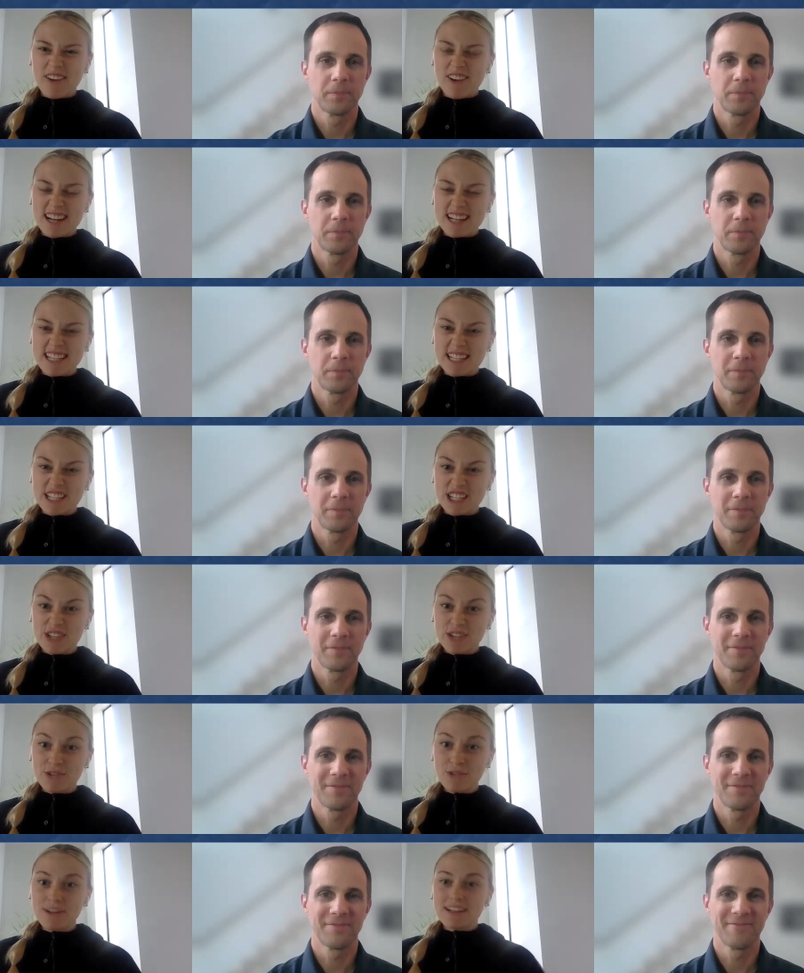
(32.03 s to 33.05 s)
Speaker 1: what I wanted to
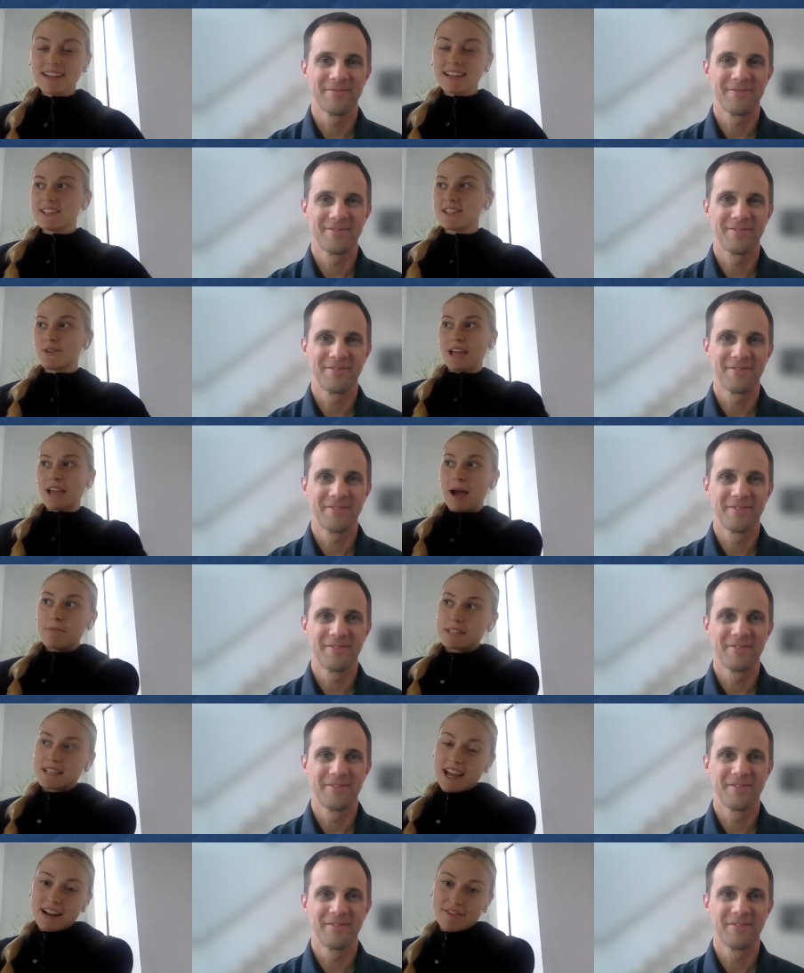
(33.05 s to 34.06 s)
do. So CAP
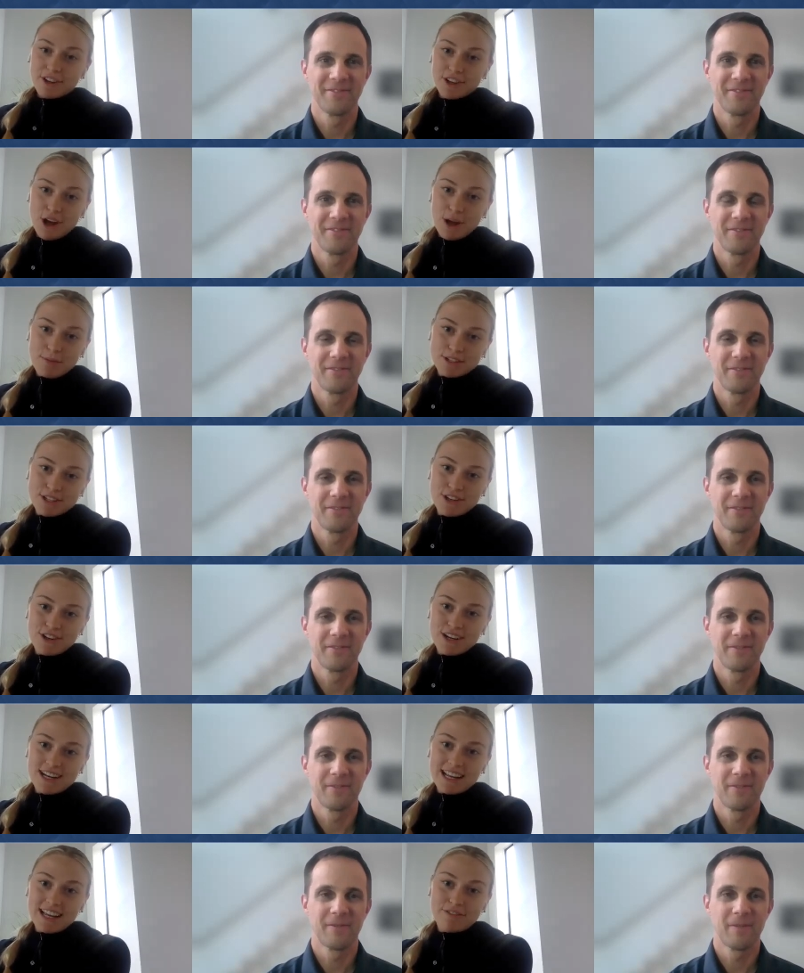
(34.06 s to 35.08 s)
was kind of a good
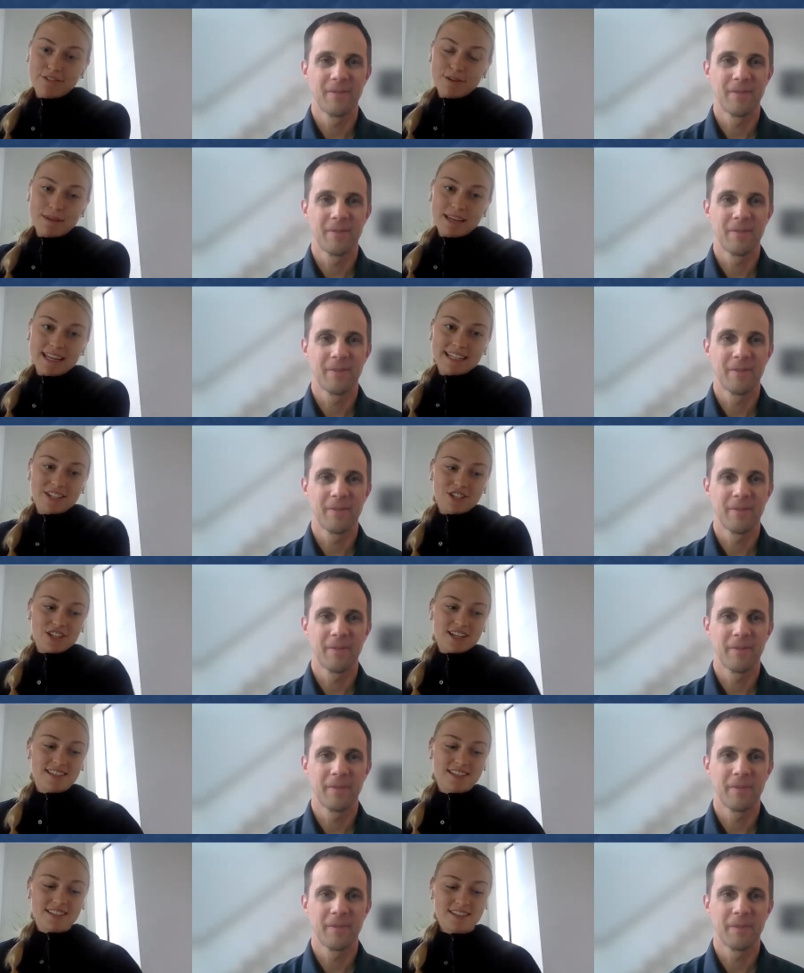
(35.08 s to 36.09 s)
opportunity for me to
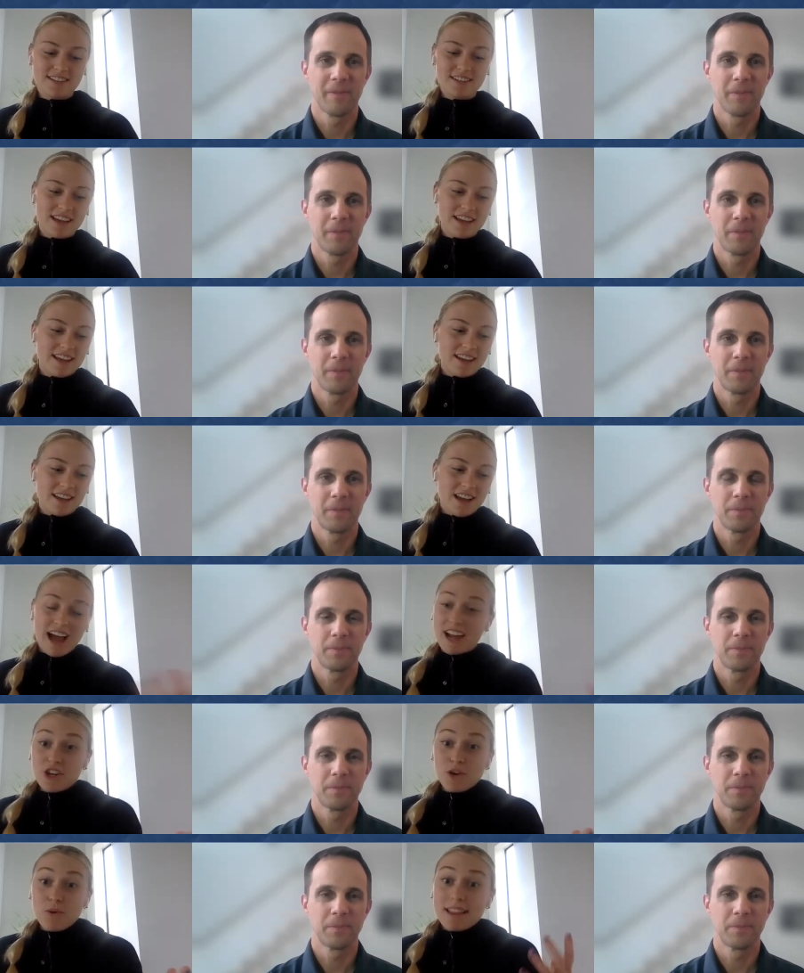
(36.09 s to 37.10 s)
just
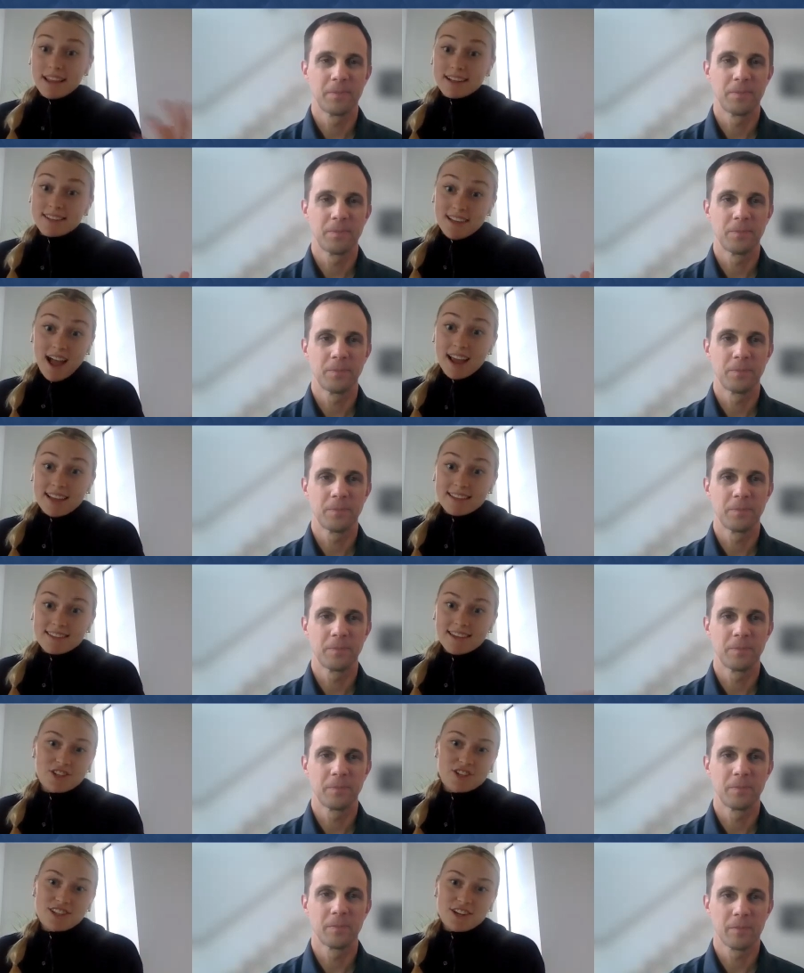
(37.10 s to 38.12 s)
I knew I liked science,
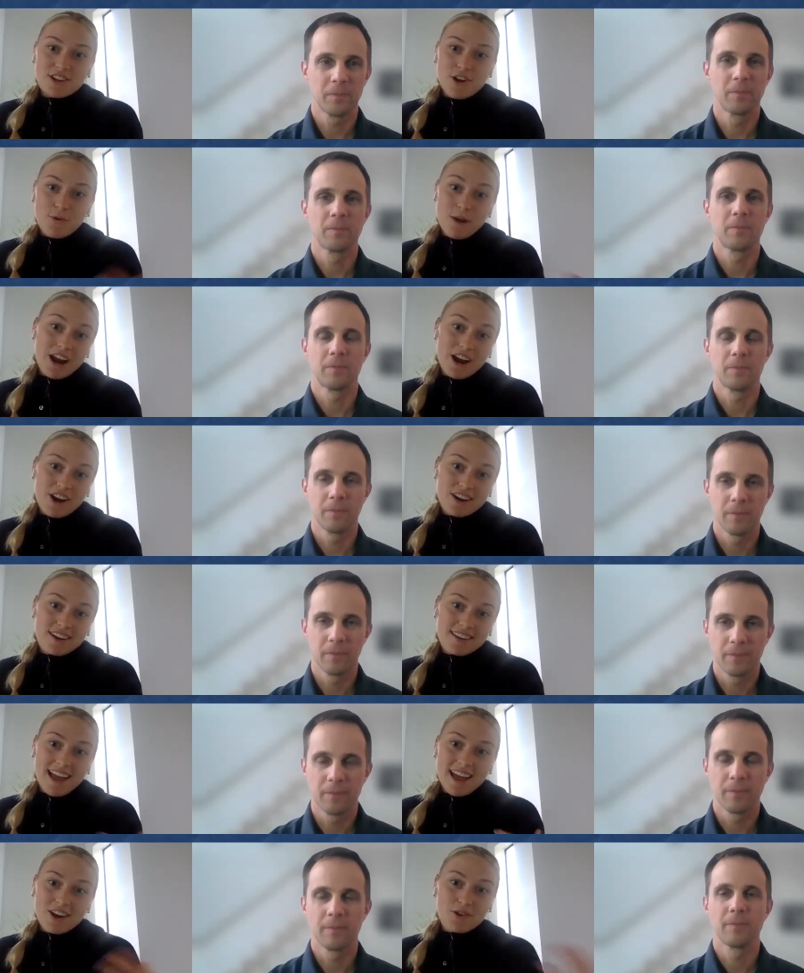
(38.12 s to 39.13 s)
I just didn't know where
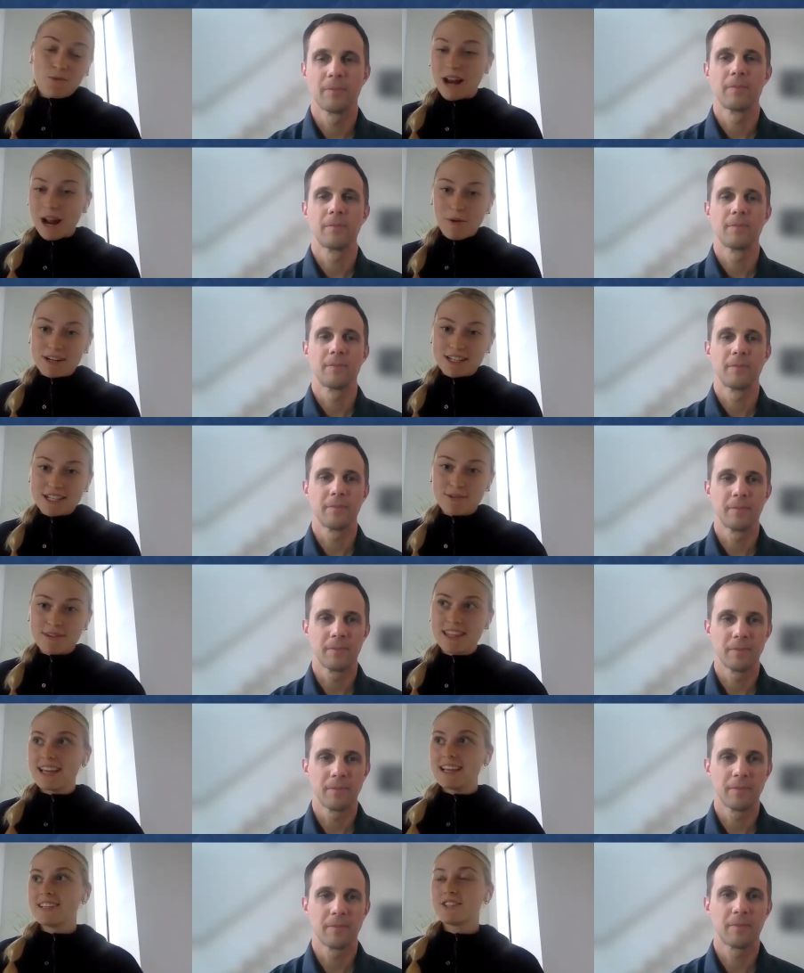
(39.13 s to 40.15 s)
yet or what I wanted to do
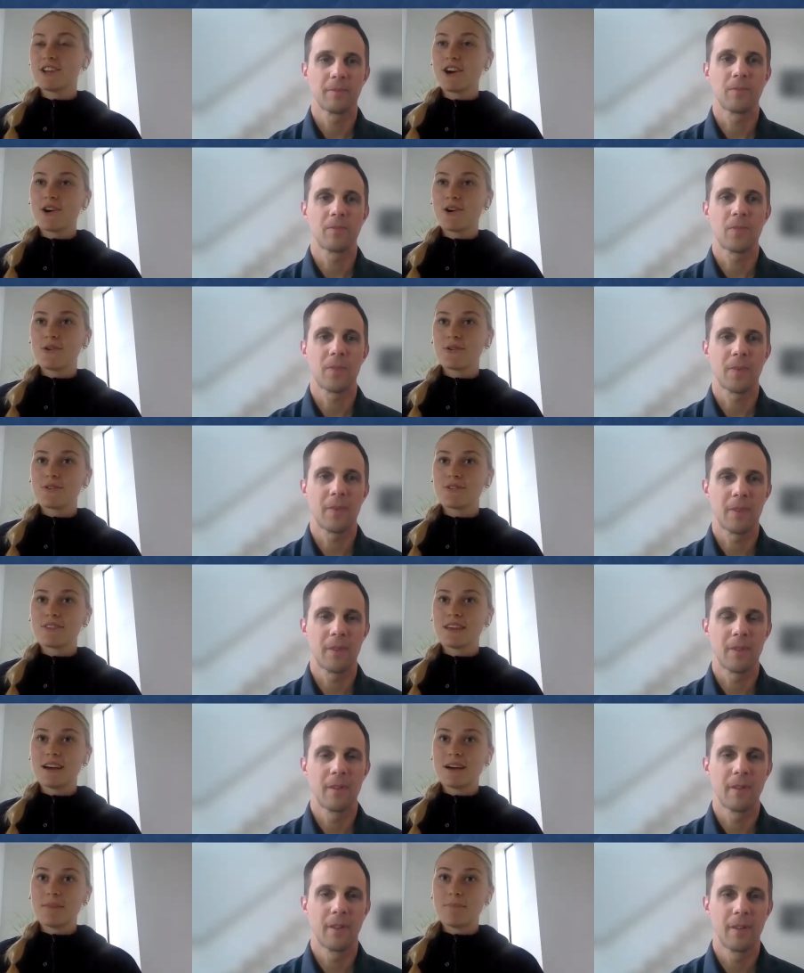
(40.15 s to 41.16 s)
with it. So
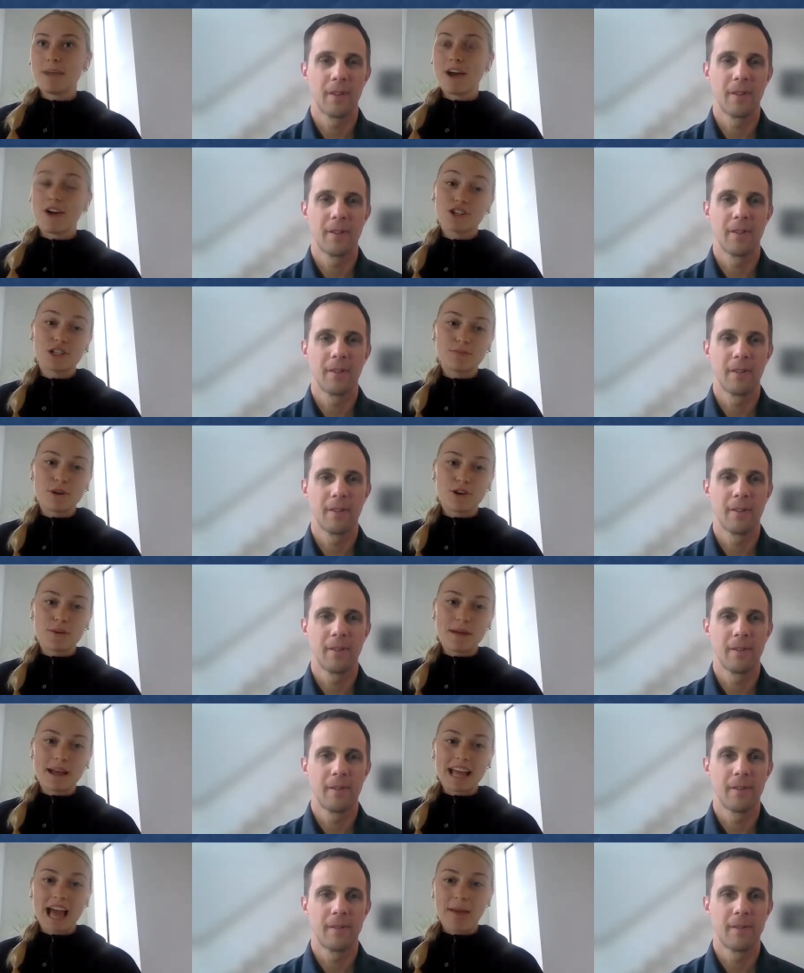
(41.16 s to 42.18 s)
the biology
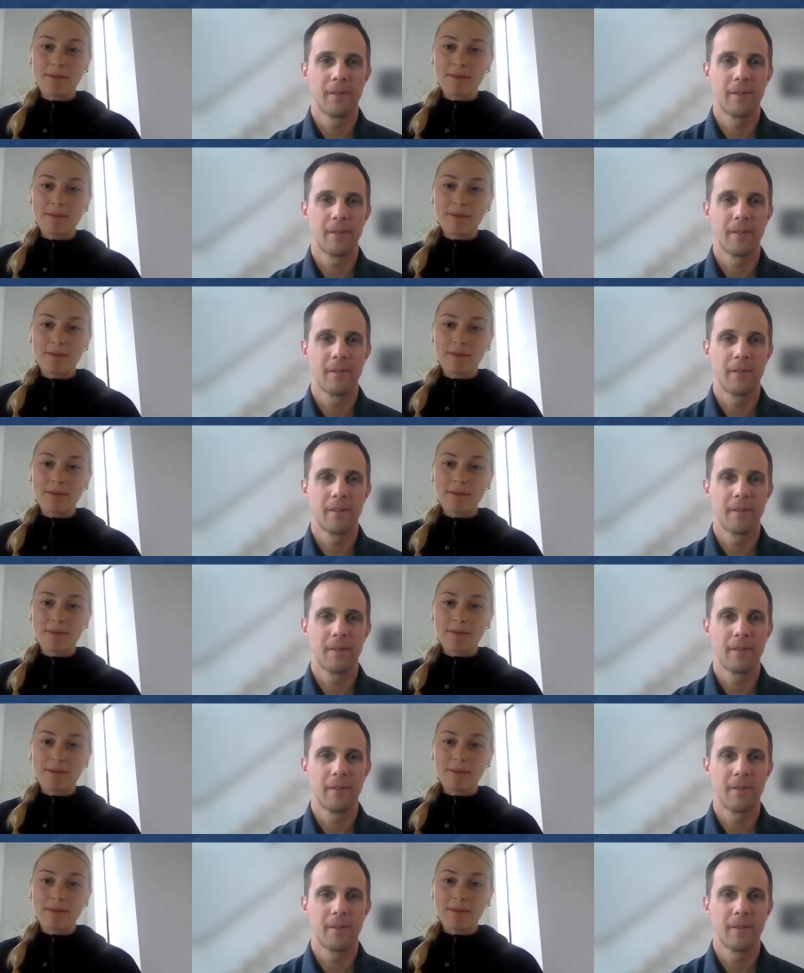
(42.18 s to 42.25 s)
program at